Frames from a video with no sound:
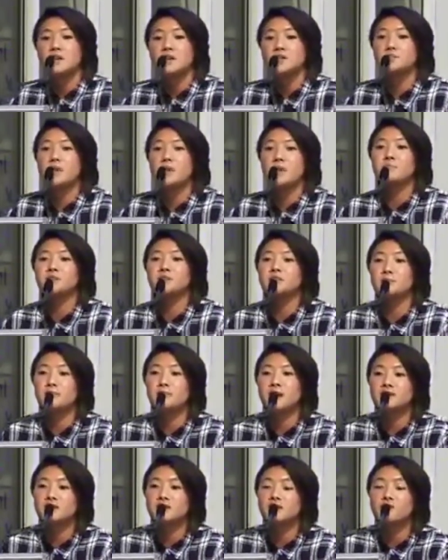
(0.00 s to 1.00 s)
Remember the
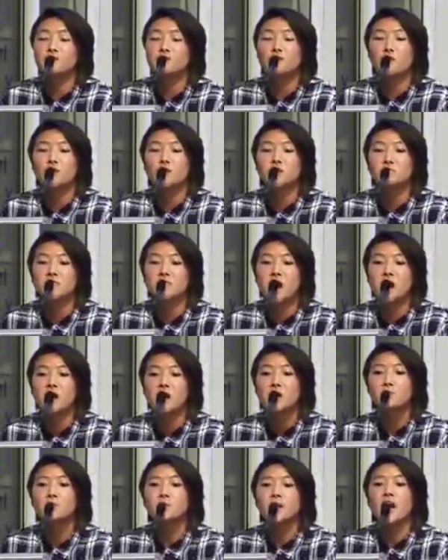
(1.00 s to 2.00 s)
battle of Kohima.
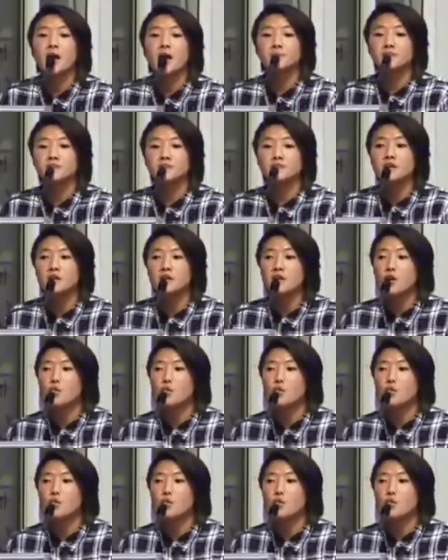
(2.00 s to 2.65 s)
Perhaps